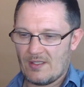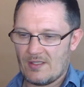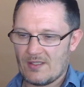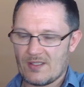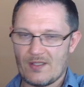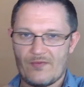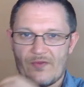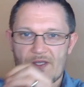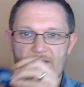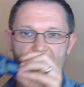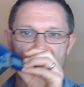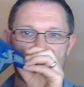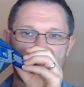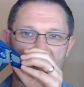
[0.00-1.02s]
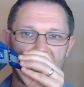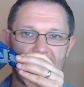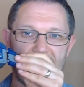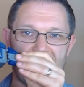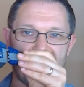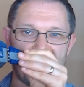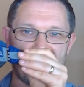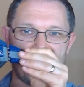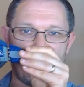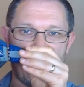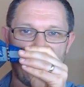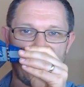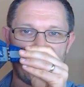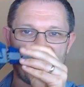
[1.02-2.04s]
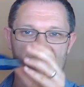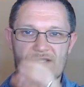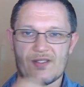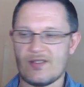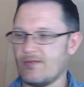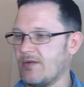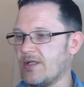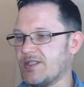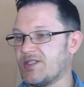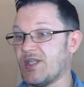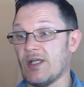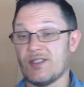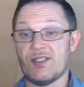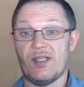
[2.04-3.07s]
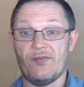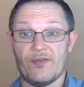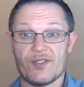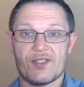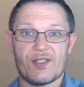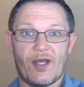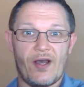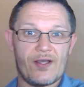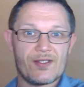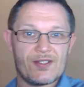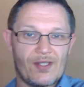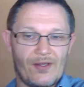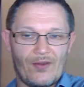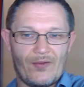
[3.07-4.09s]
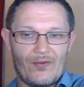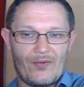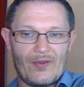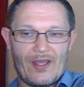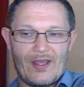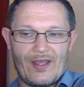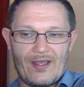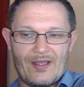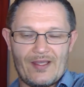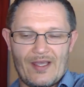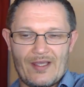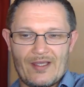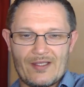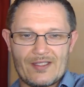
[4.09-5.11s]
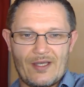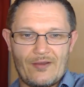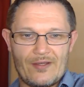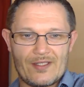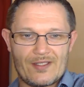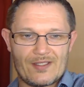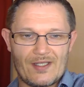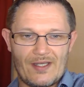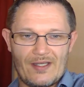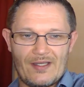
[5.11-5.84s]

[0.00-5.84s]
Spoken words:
So the thing is with this one is it's, well, dusty for a start, so yeah, you can tell it's